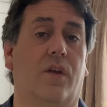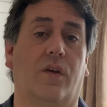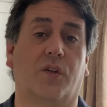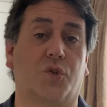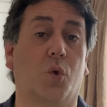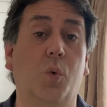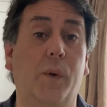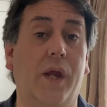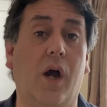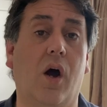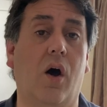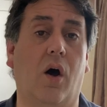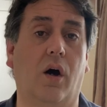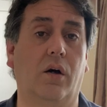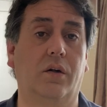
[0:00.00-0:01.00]
That's all we
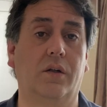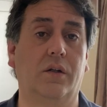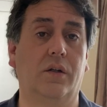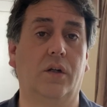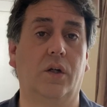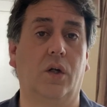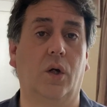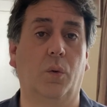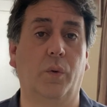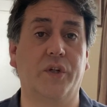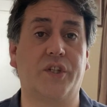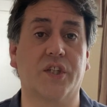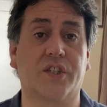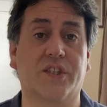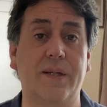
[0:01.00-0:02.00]
are. We're
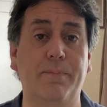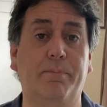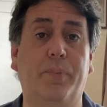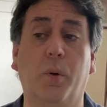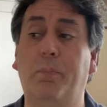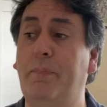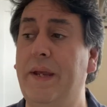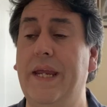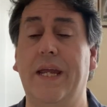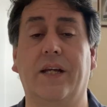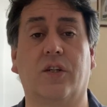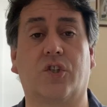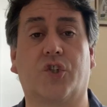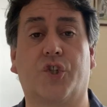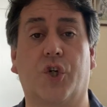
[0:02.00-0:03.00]
just simple
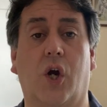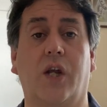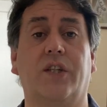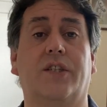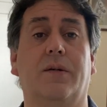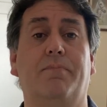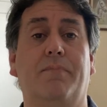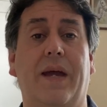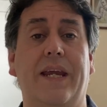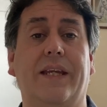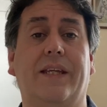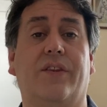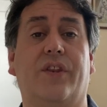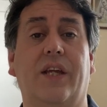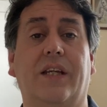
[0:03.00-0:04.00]
beings trying to
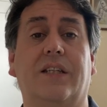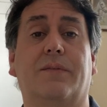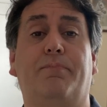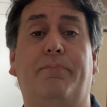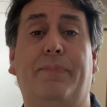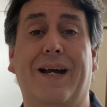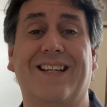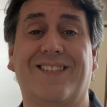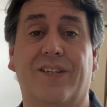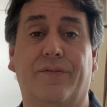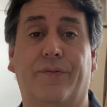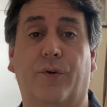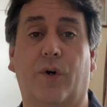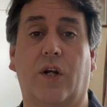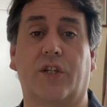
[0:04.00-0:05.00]
make things better
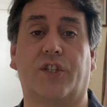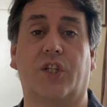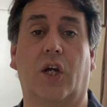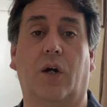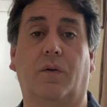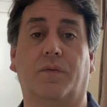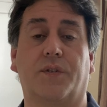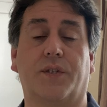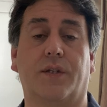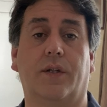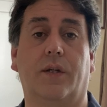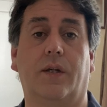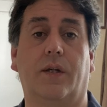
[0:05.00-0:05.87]
for ourselves.